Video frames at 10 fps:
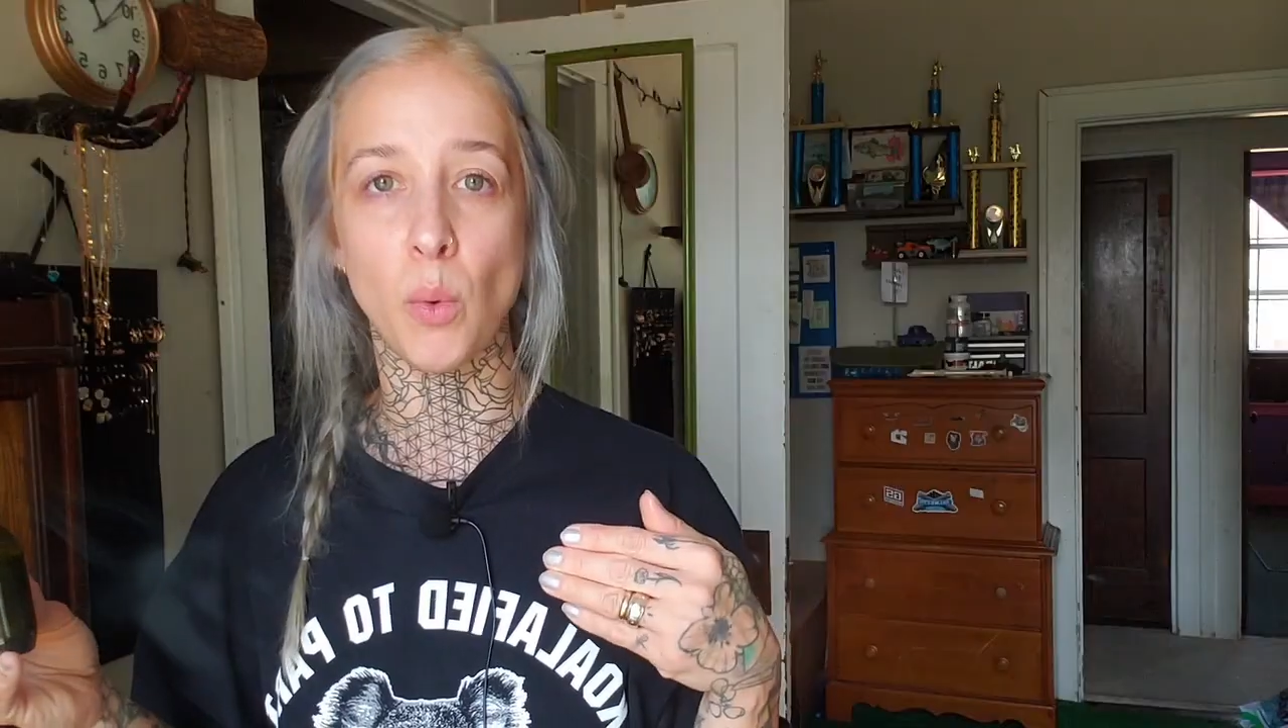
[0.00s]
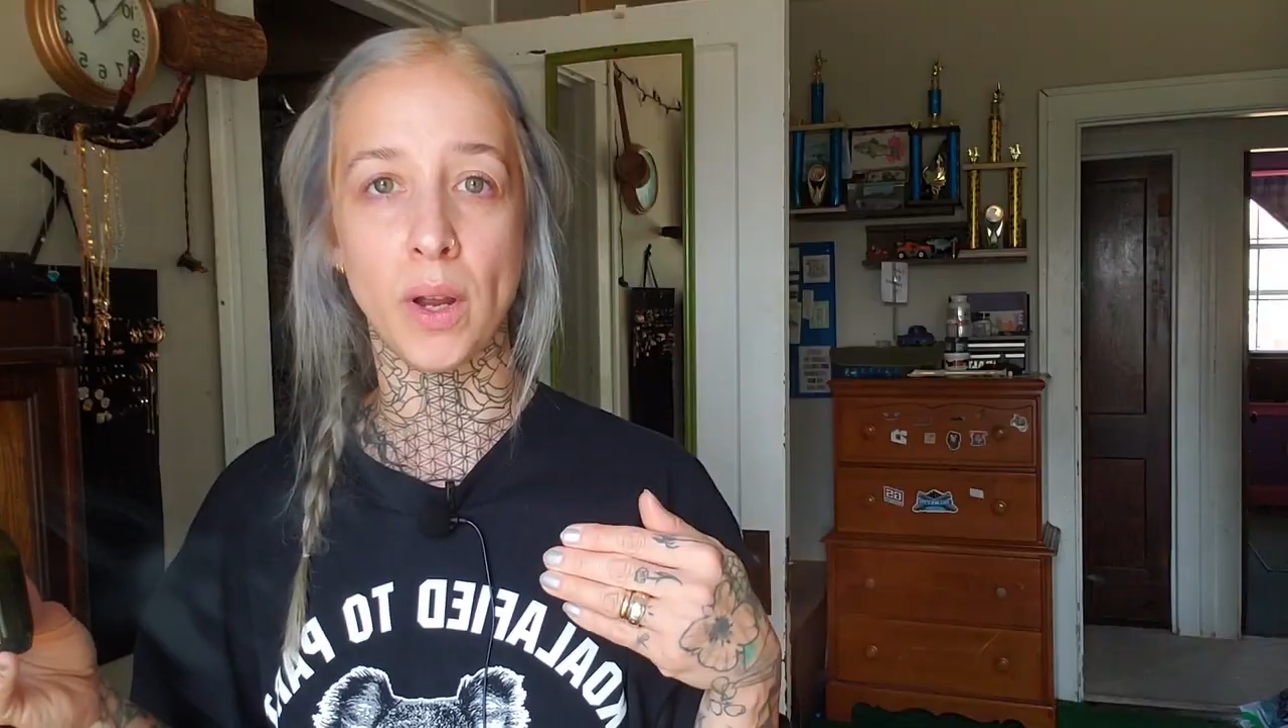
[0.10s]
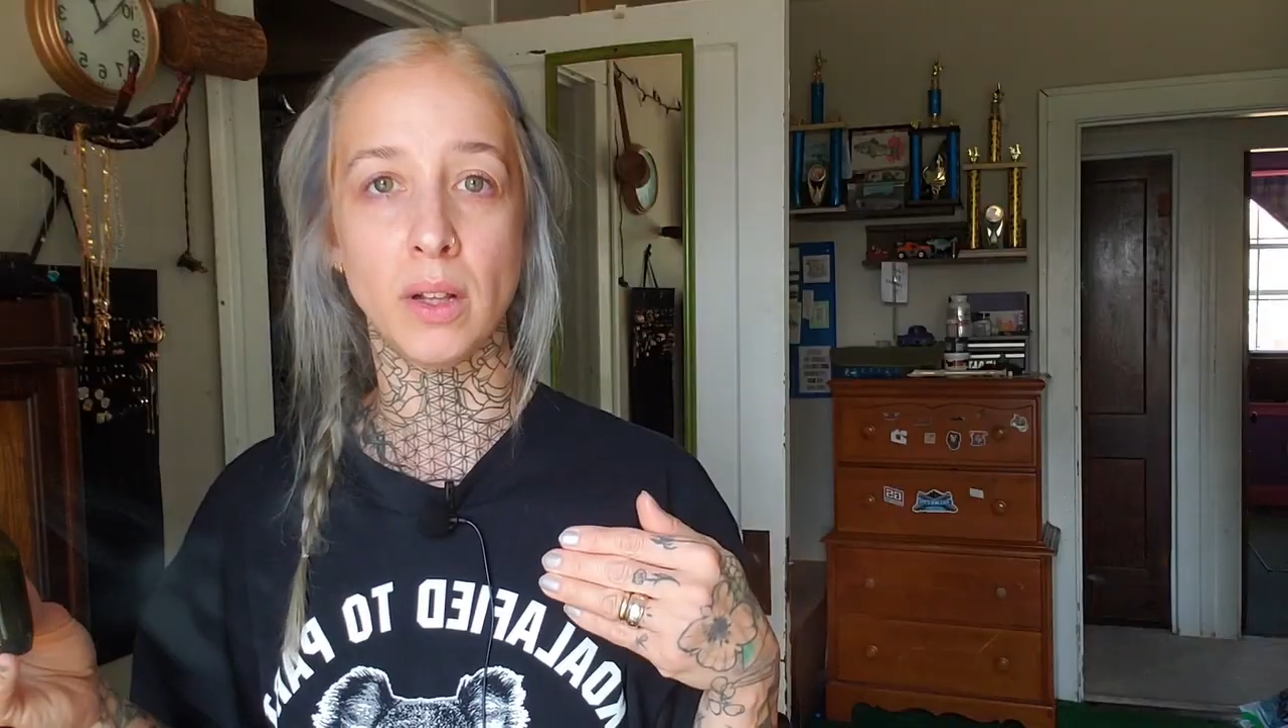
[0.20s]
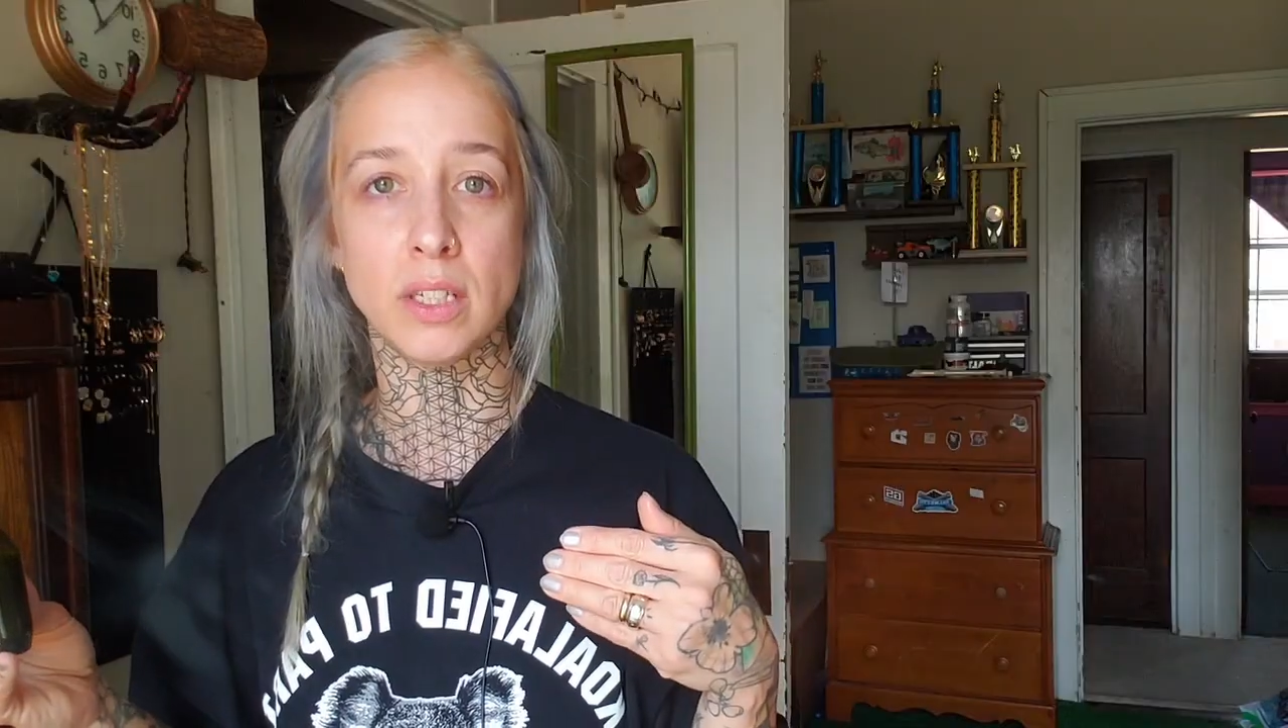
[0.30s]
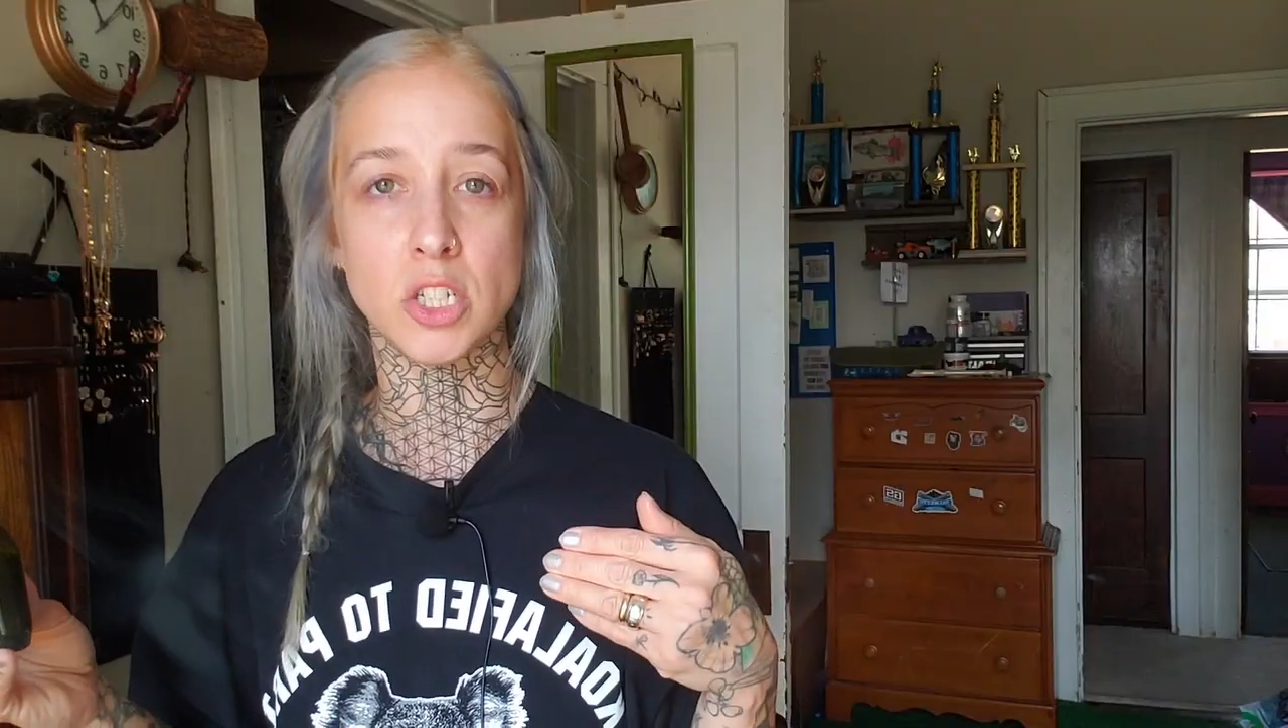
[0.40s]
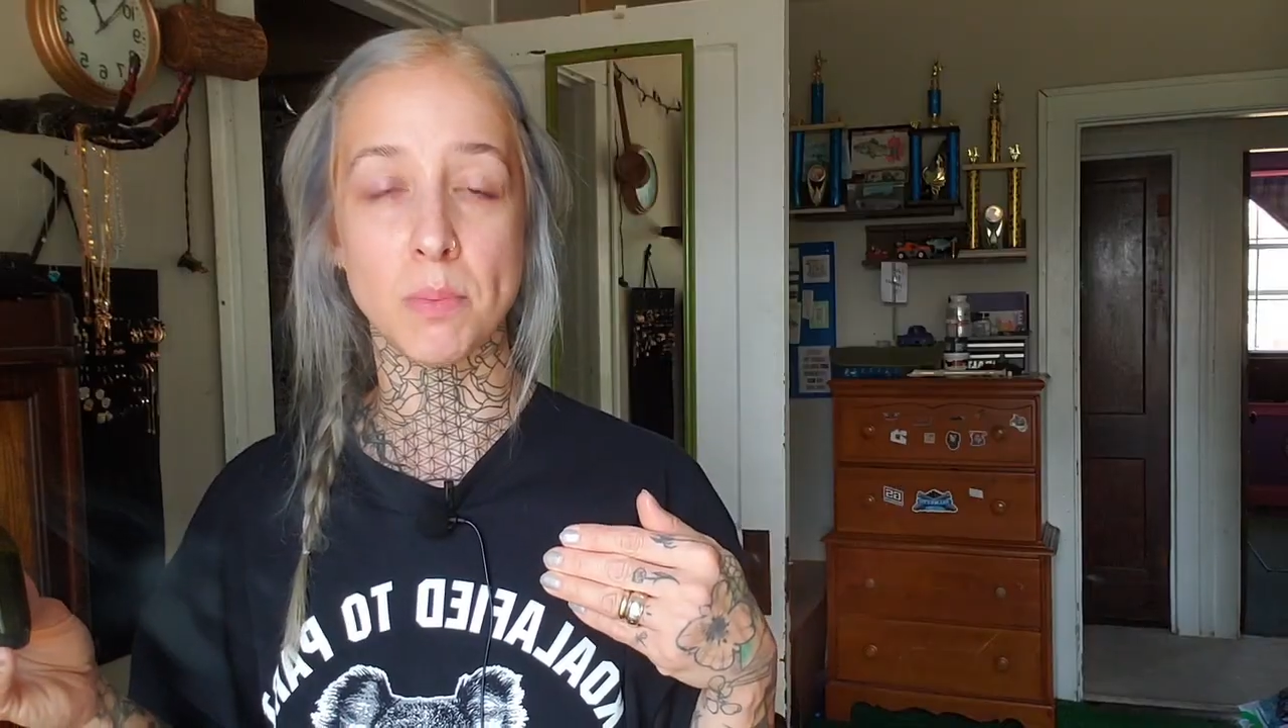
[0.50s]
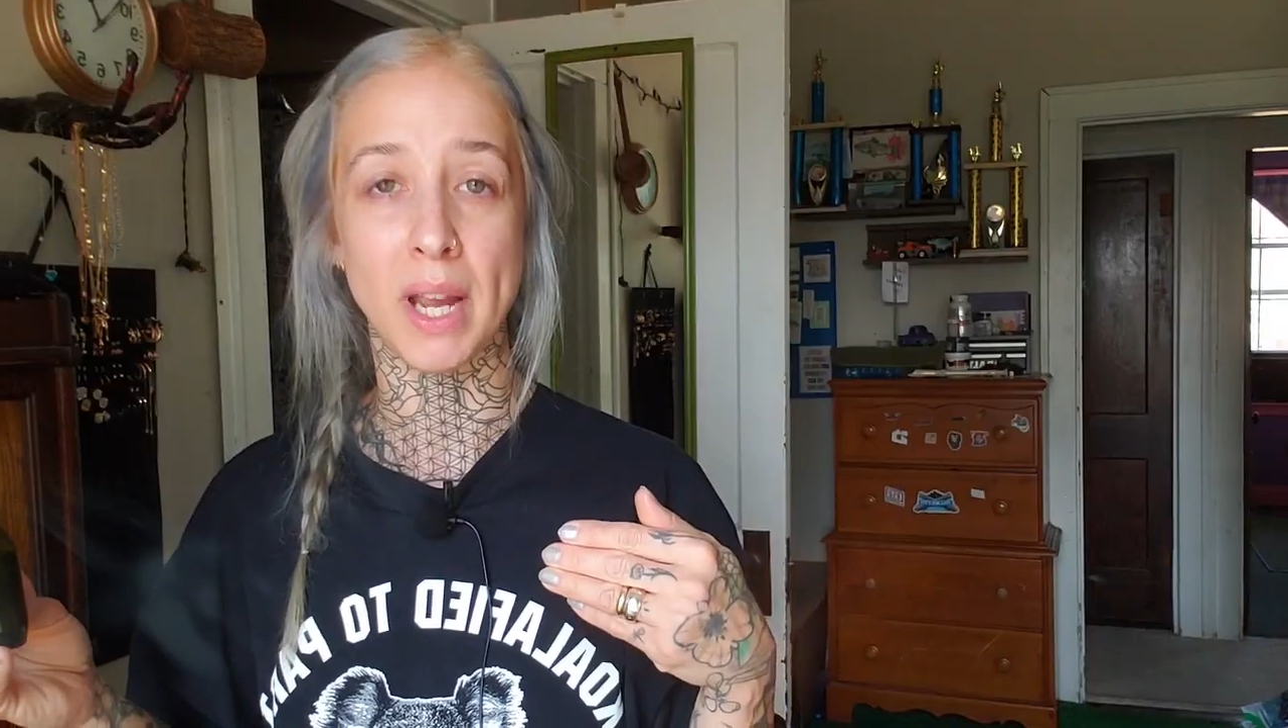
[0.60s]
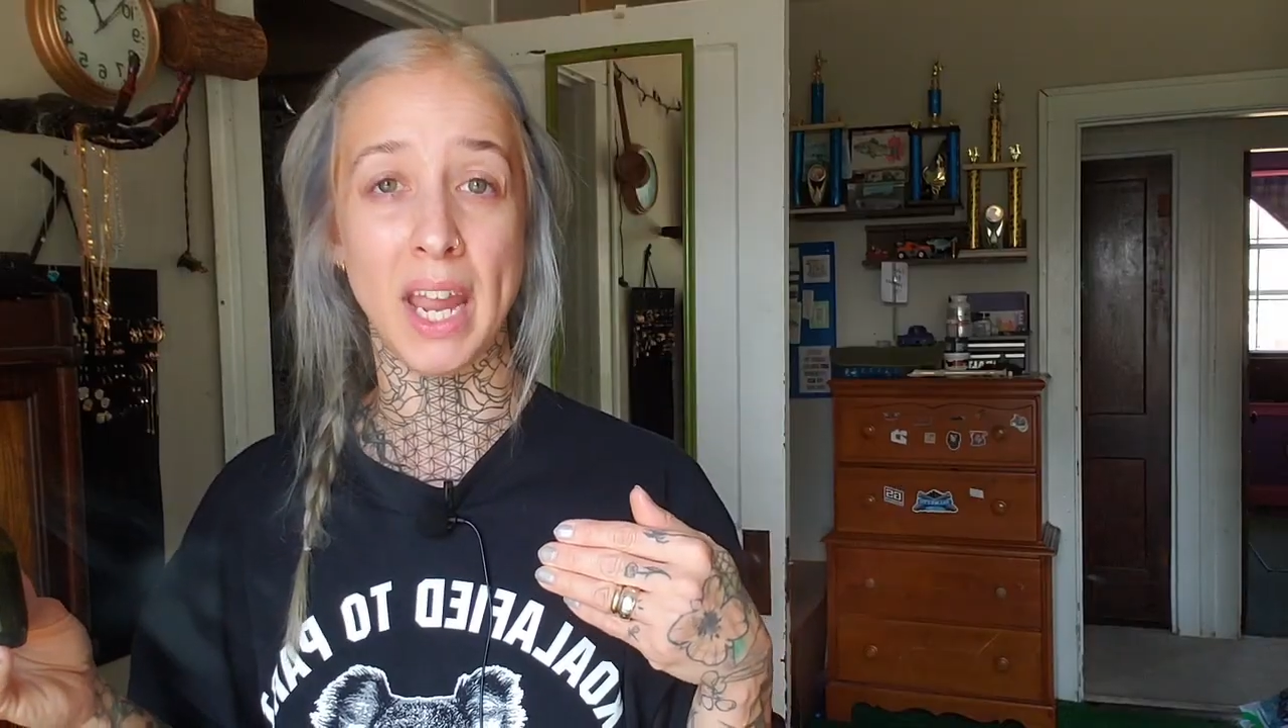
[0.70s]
oil into my